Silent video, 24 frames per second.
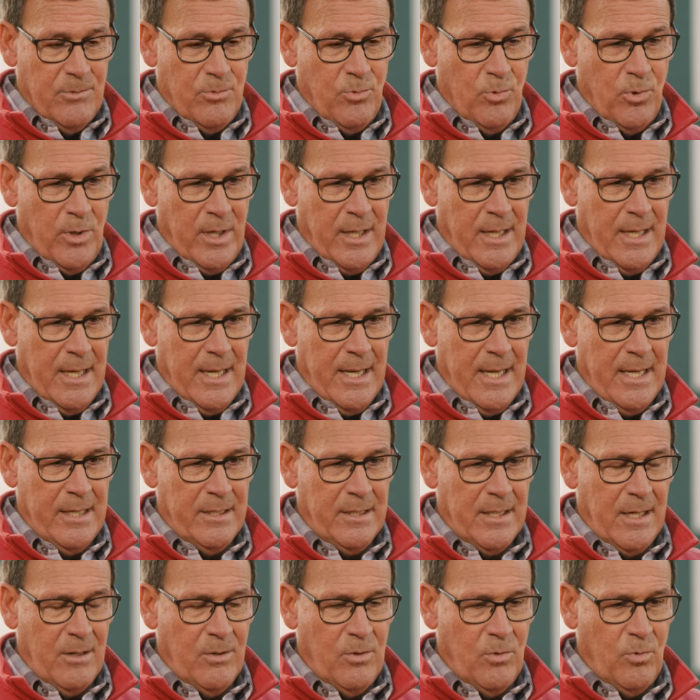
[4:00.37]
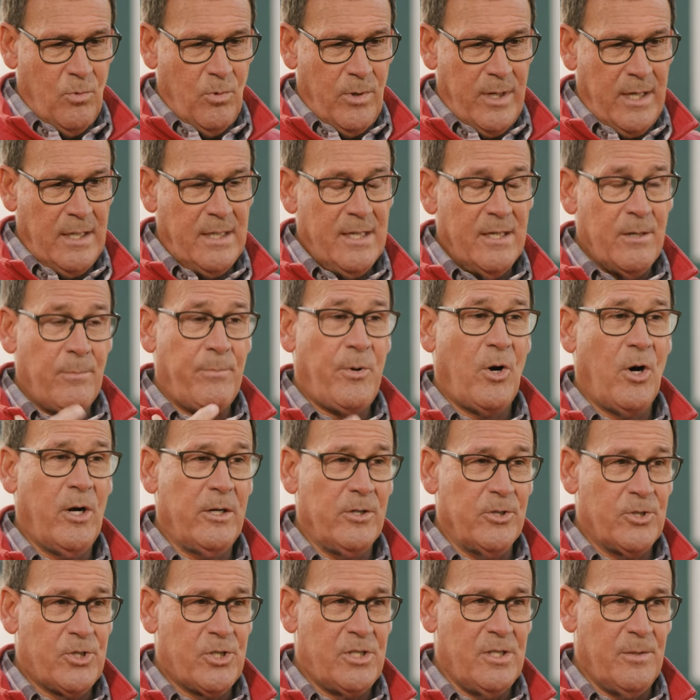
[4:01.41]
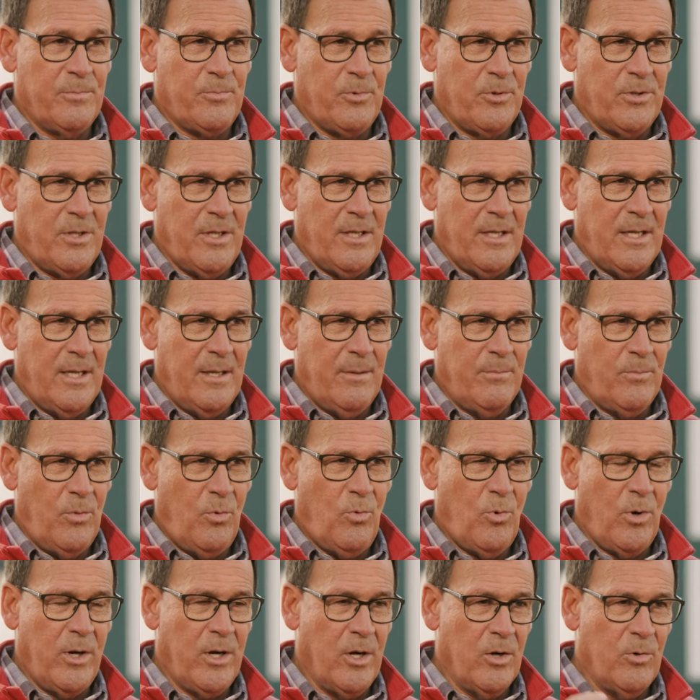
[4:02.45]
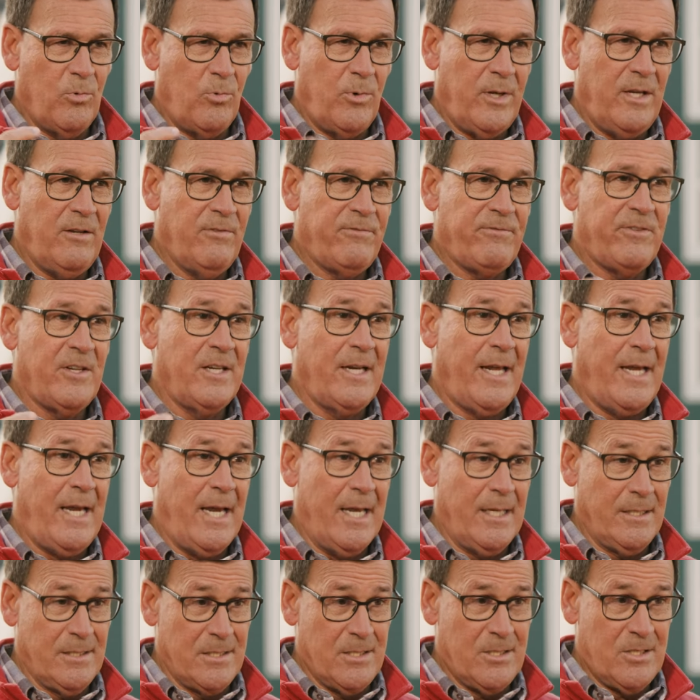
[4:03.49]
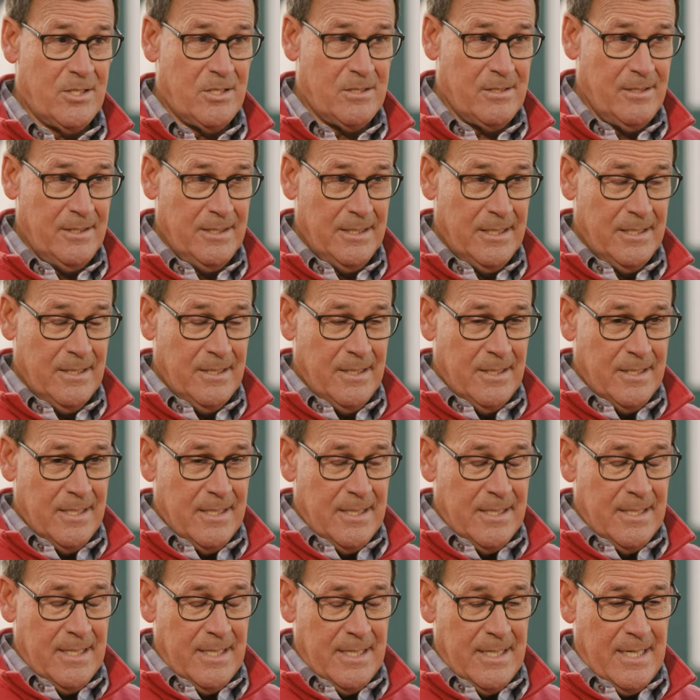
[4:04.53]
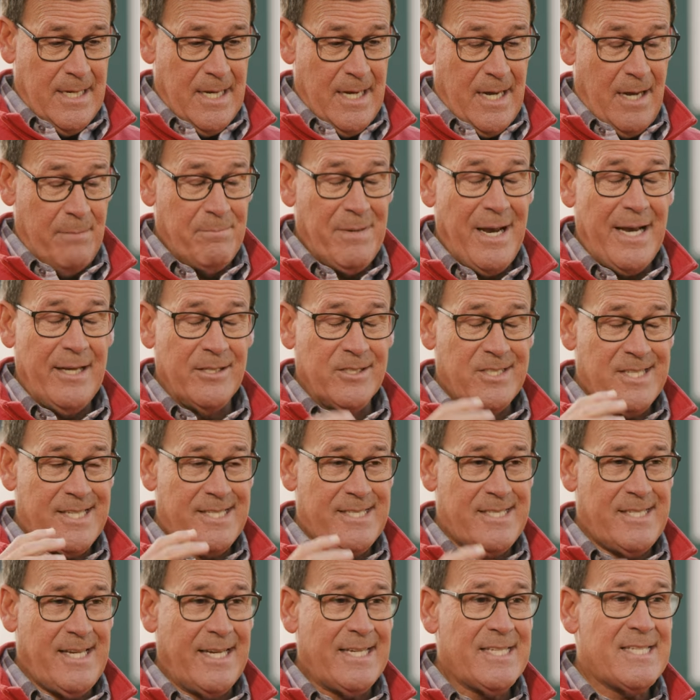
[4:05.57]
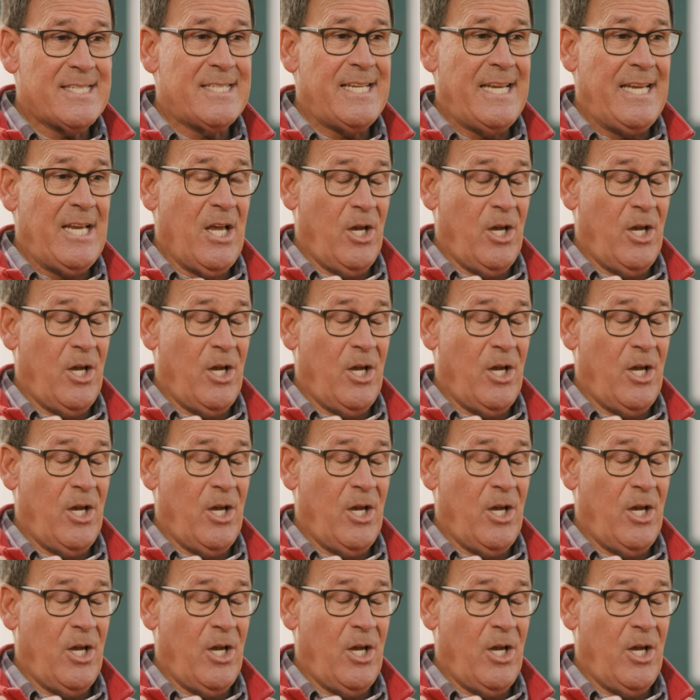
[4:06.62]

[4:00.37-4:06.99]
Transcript: when we did a partnership with them where we financed uh, about 60